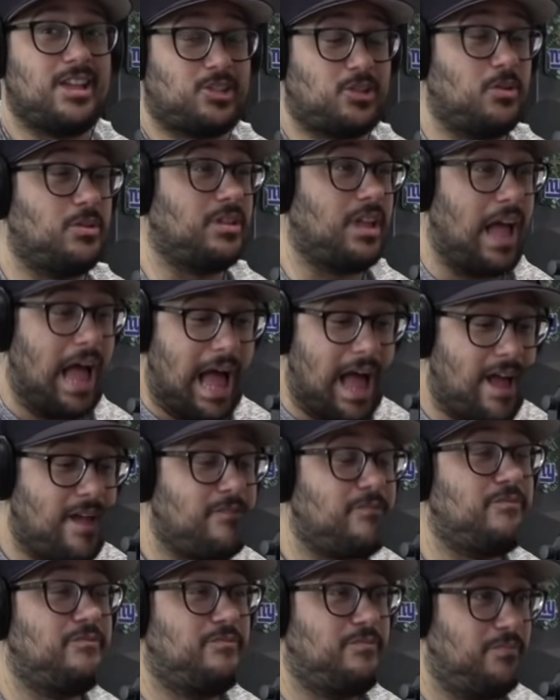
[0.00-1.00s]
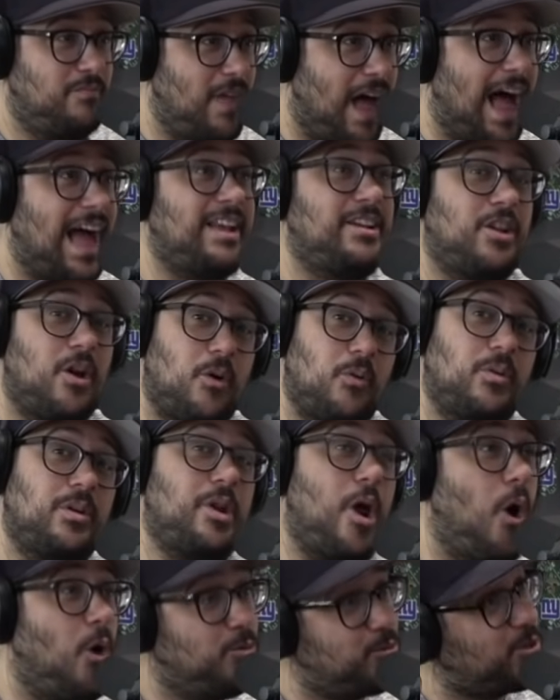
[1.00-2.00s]
So I I know what
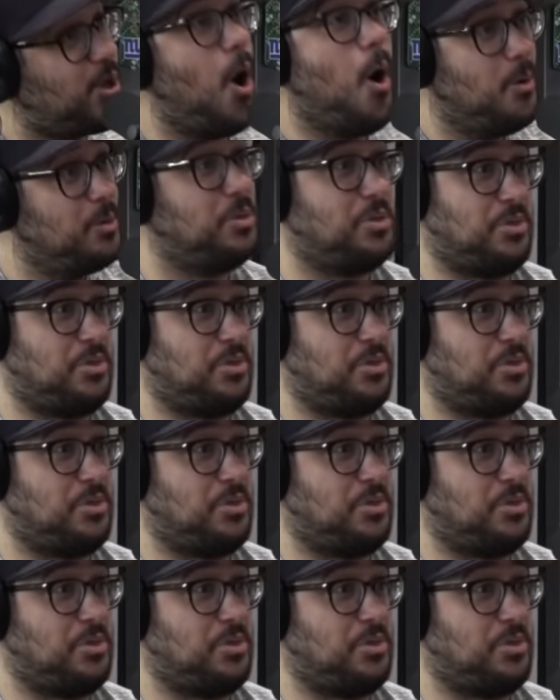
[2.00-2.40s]
Ope's going